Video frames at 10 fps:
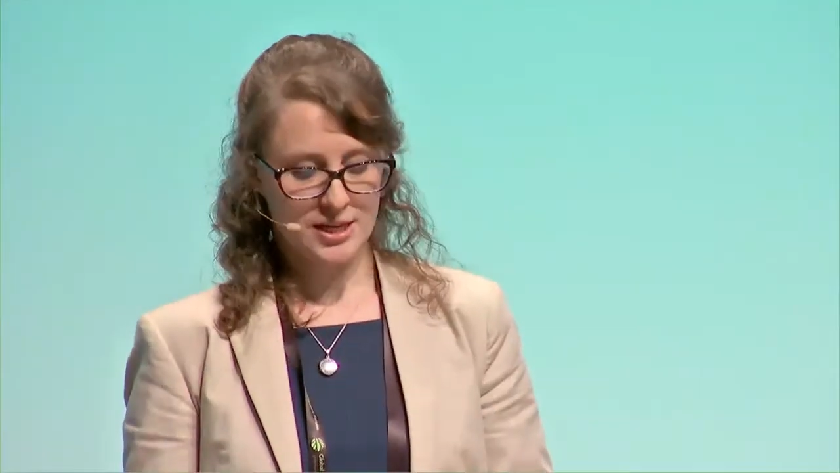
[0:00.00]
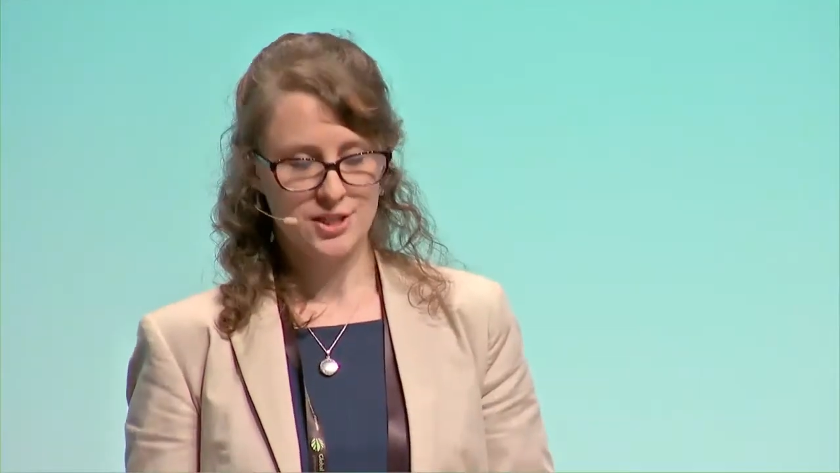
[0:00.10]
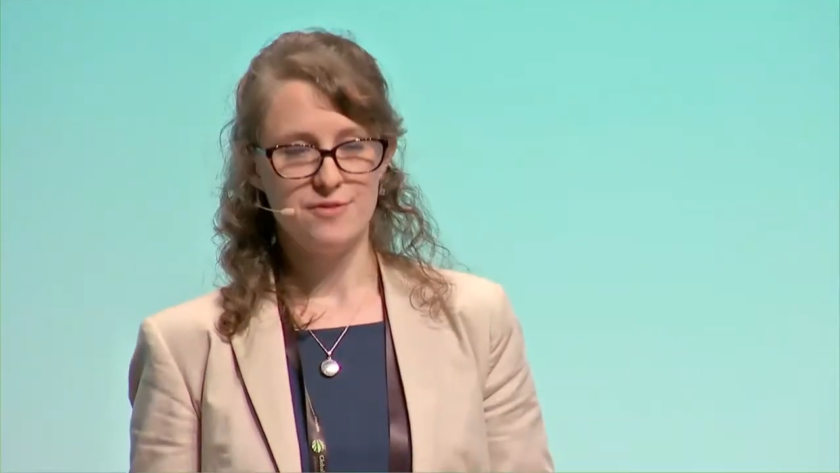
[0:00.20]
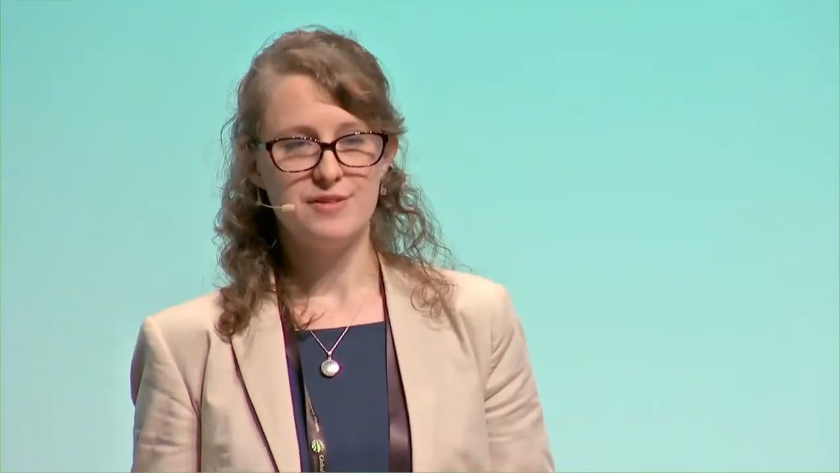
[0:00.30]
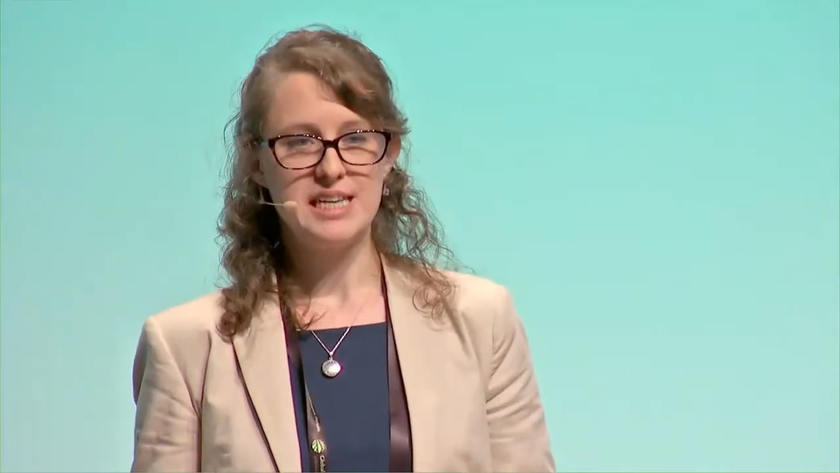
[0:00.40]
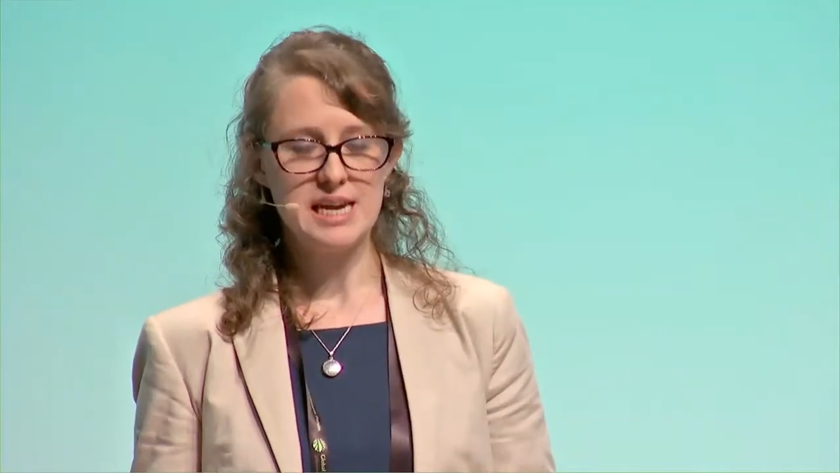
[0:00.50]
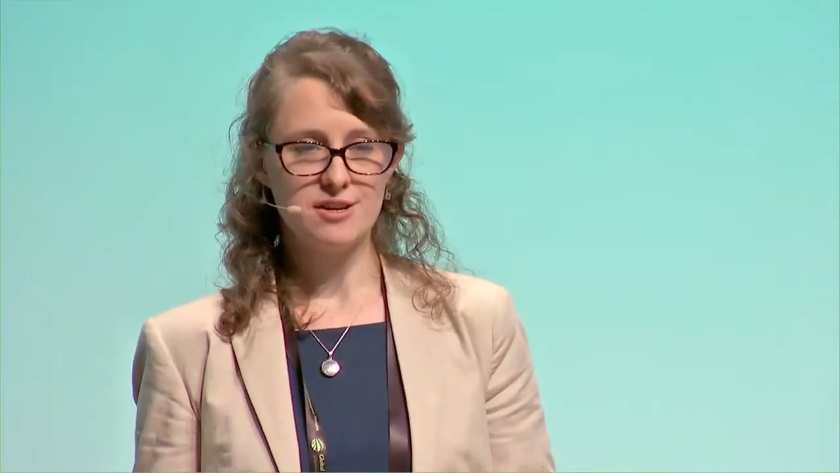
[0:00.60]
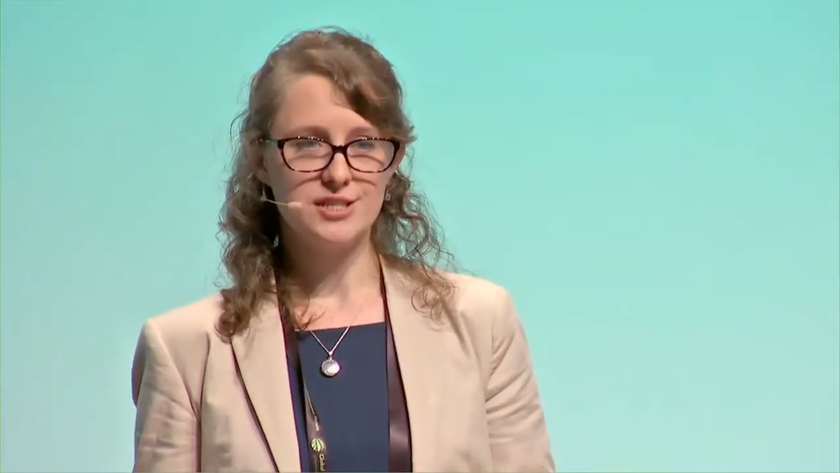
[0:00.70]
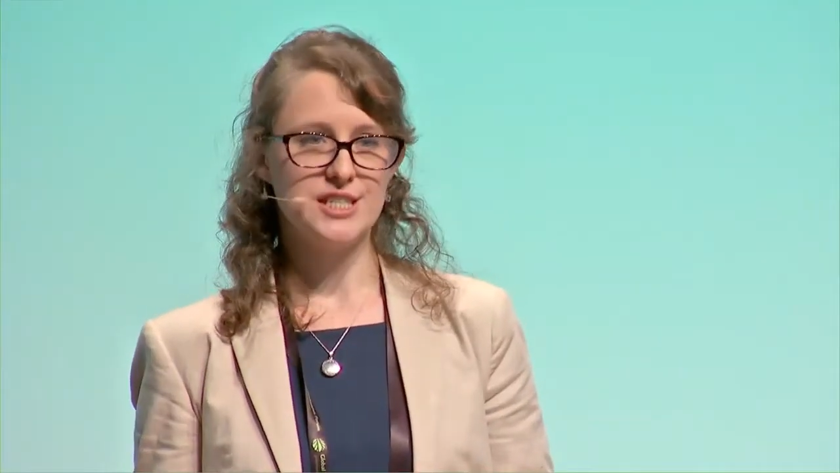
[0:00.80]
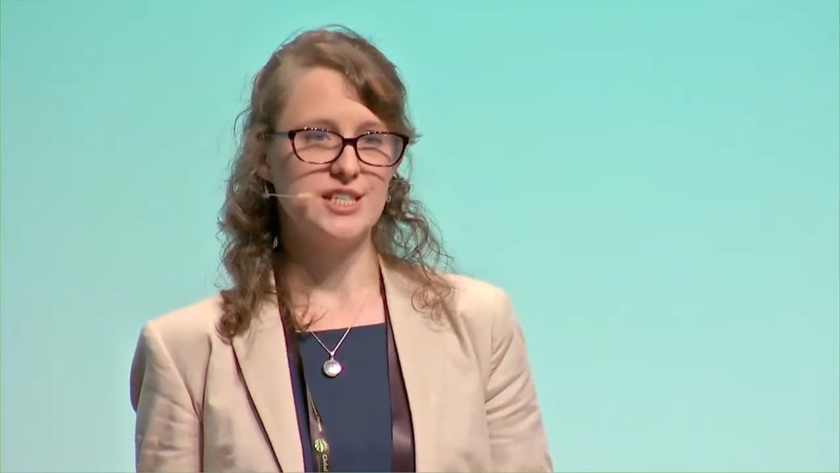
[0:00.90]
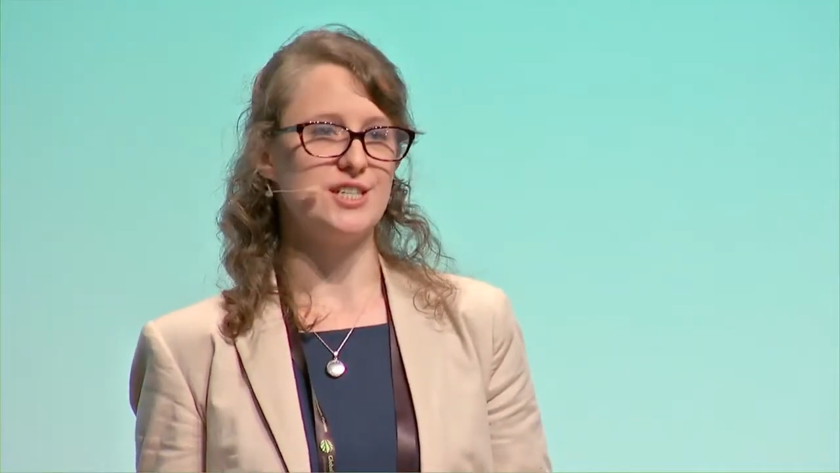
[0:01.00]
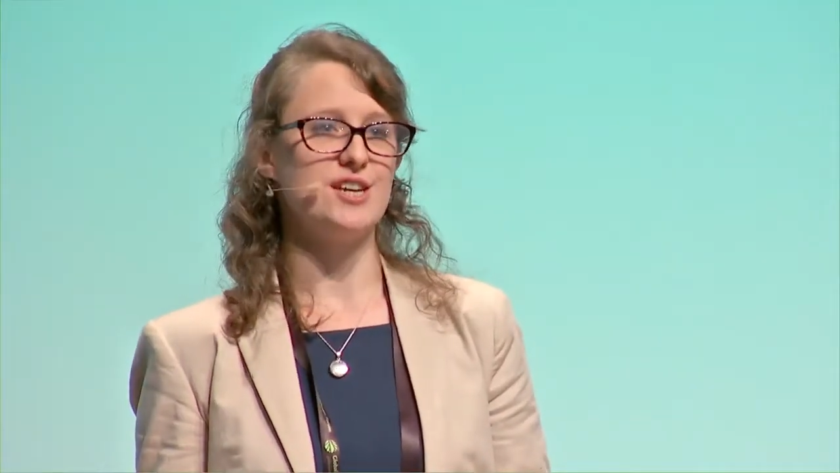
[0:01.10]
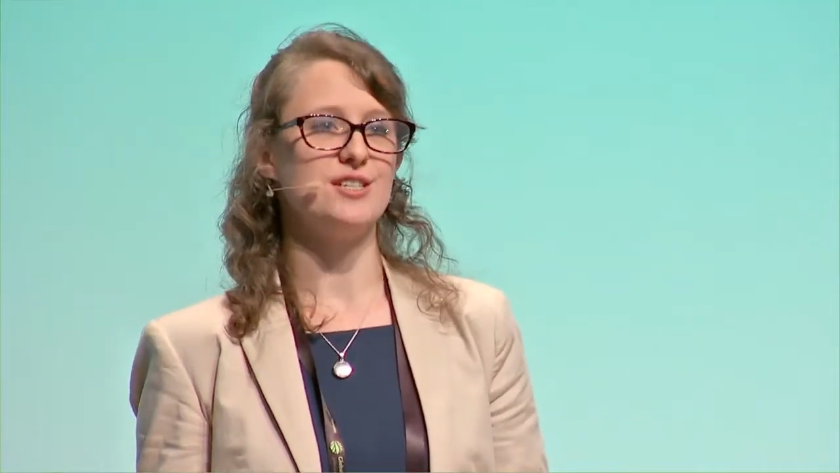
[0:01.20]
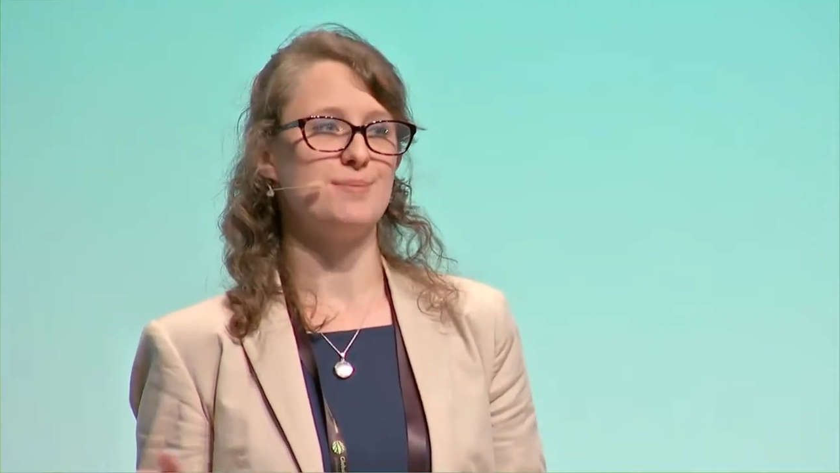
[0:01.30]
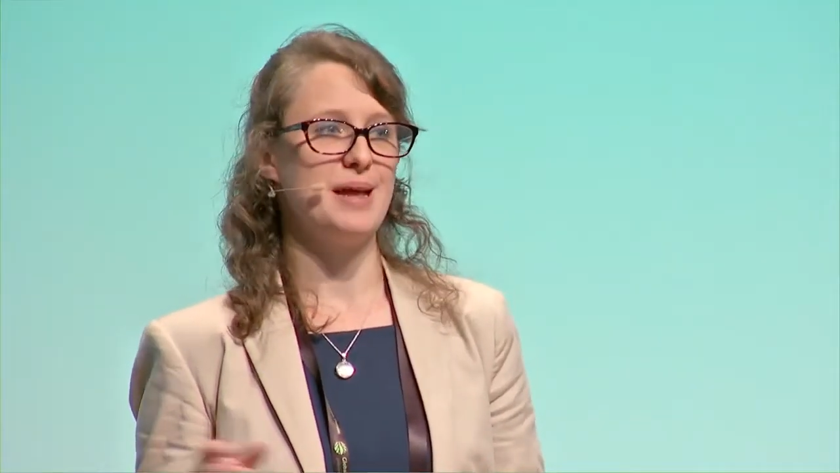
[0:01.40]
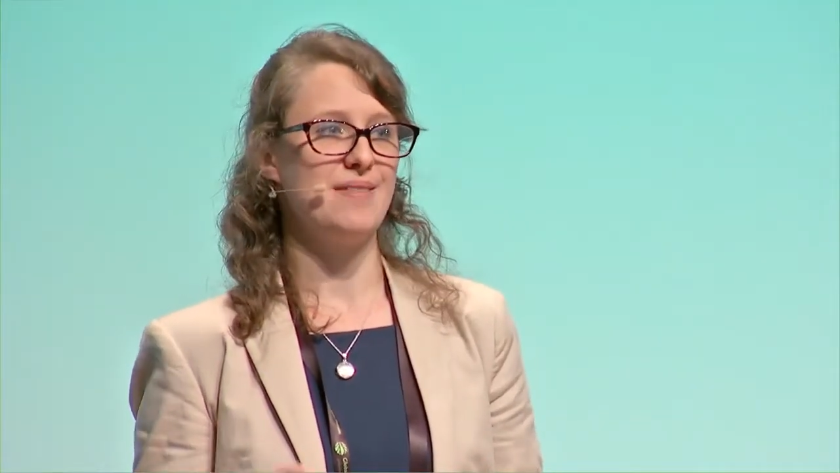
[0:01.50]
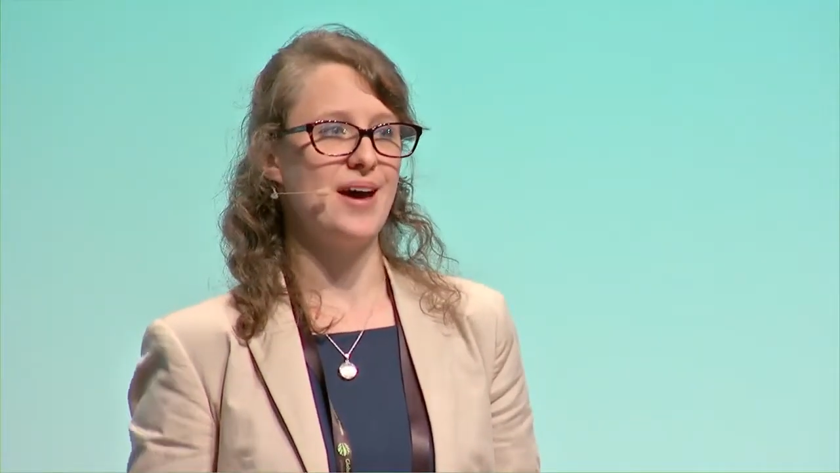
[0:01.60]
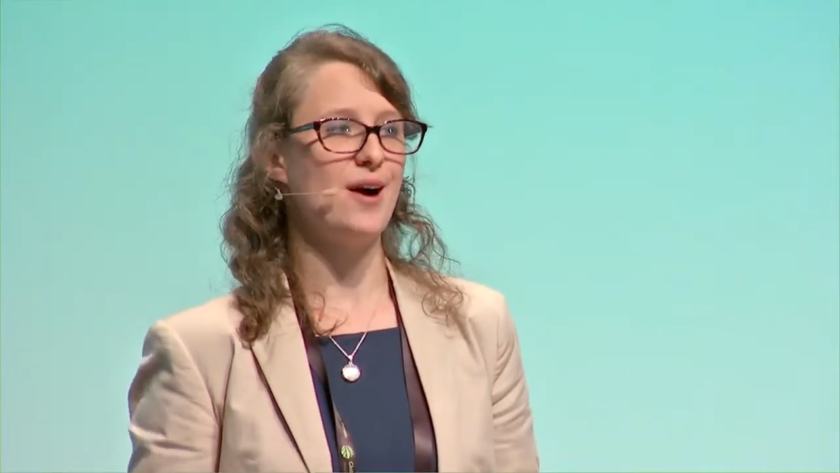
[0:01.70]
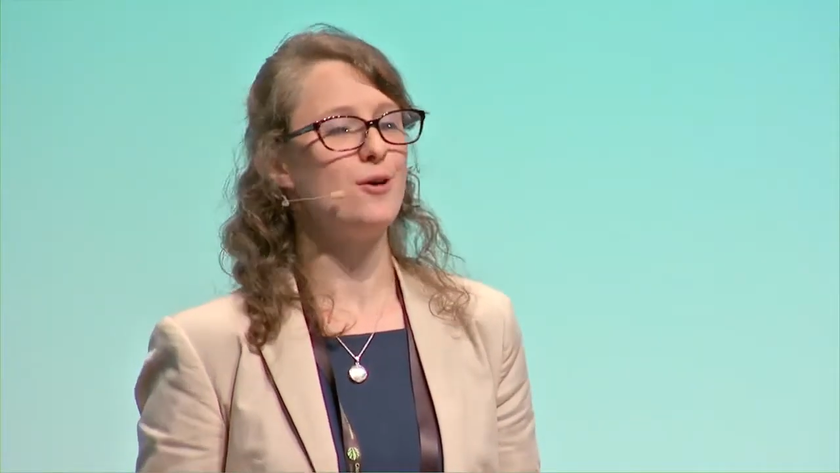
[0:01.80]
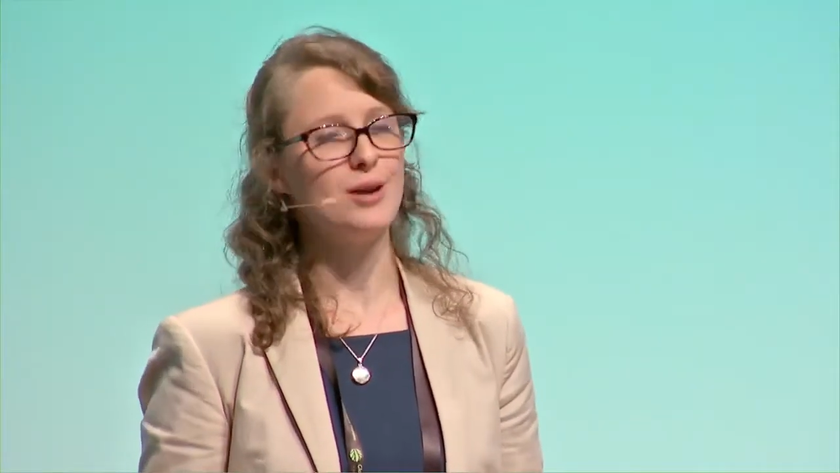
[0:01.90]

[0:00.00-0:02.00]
So for stakeholders that don't spend their whole